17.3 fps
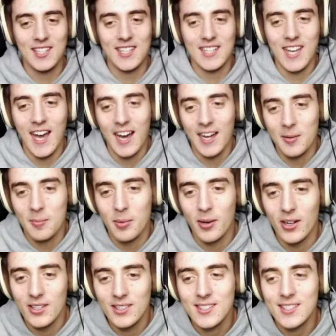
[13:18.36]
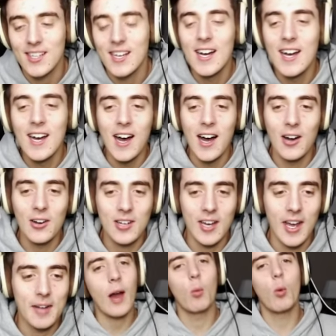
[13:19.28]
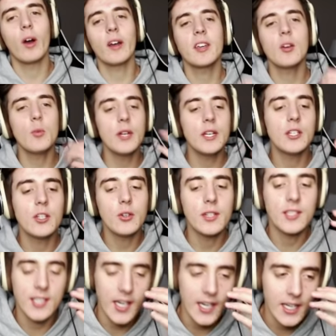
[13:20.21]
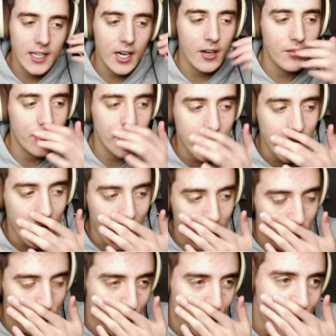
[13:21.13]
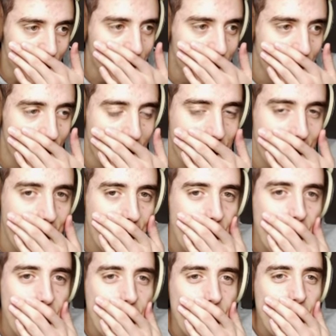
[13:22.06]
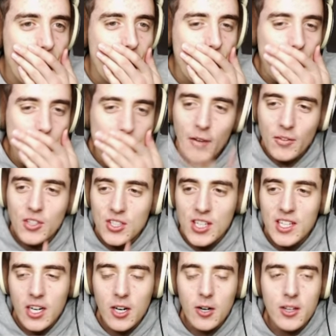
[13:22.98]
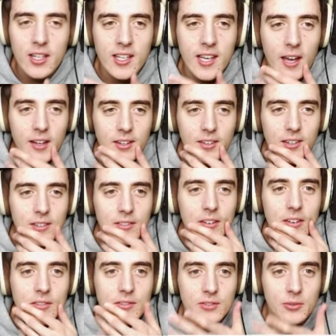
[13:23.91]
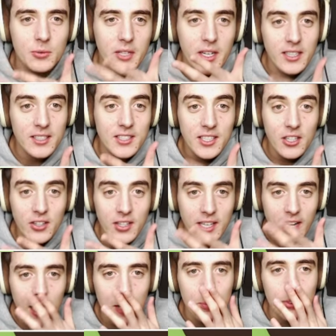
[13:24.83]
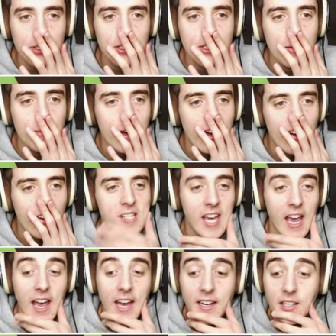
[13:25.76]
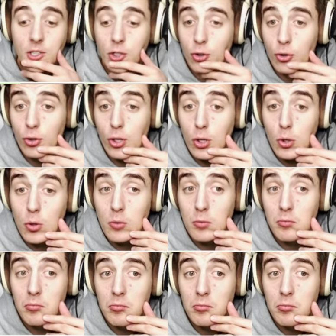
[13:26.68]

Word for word: catapult. Okay, what can we do to take care of the catapults then? We have to take care of the cat. Of, of, we got to take care of the catapult somehow. Cannon crew,